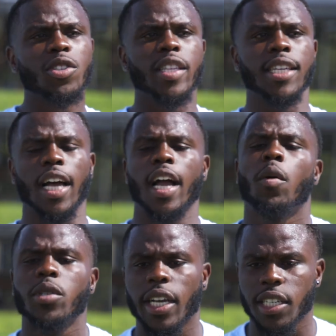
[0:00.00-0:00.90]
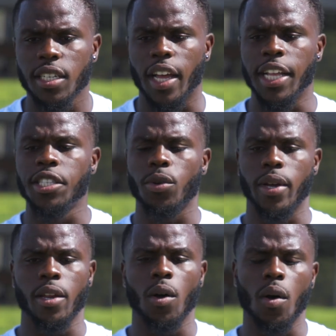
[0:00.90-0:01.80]
those things. I was actually into
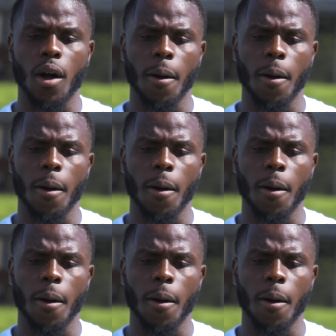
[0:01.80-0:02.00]
it, you know.